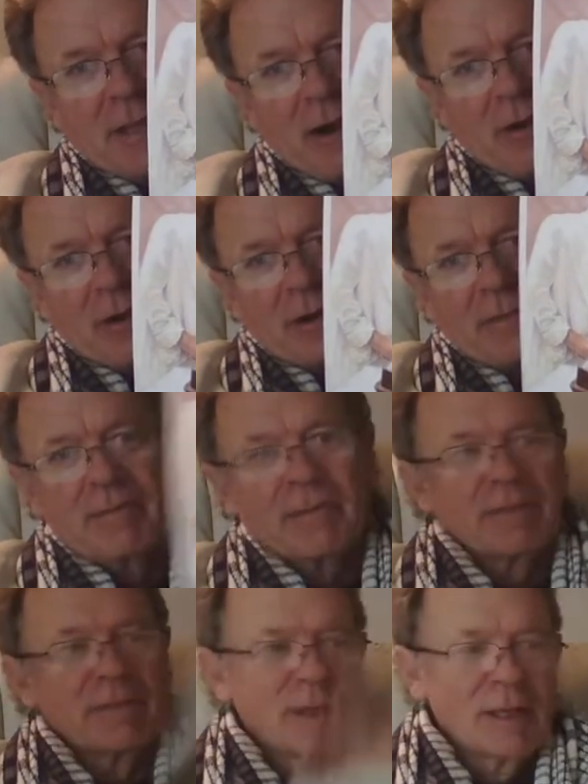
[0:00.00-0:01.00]
Darren.
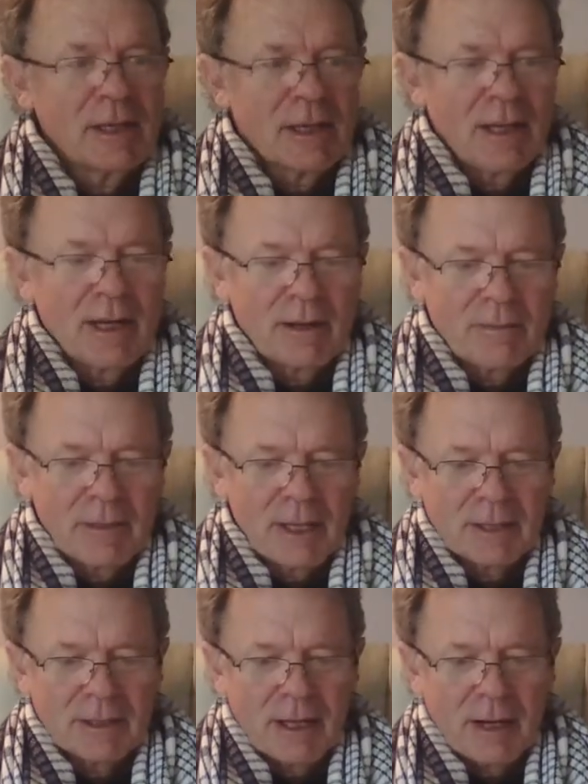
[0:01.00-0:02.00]
Our
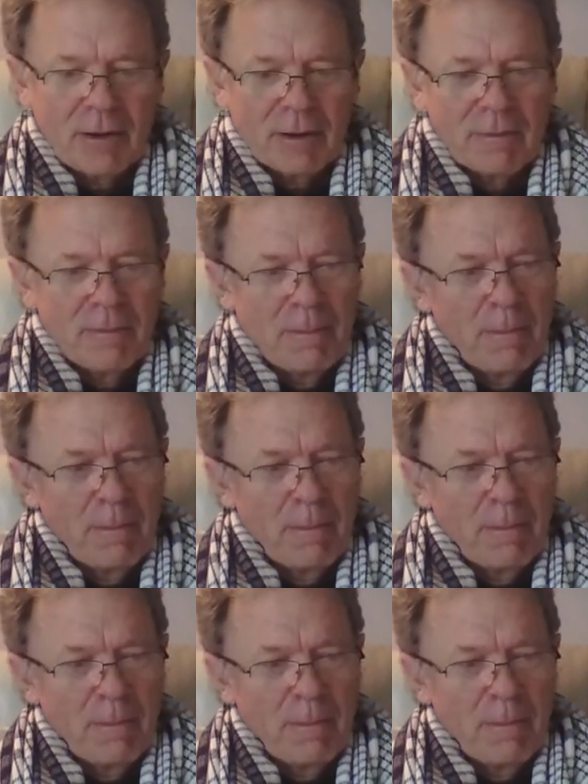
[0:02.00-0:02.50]
man Darren.